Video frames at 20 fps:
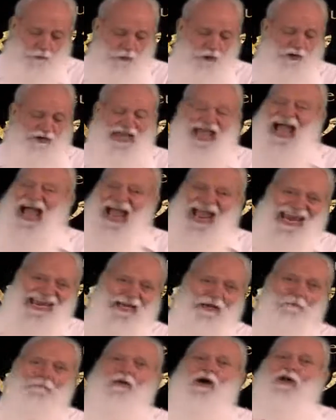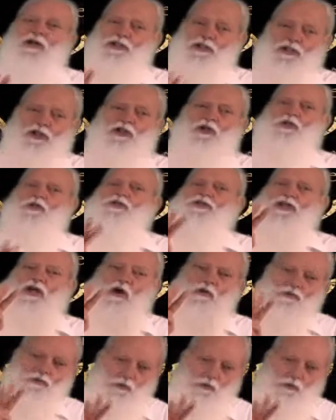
the word I am used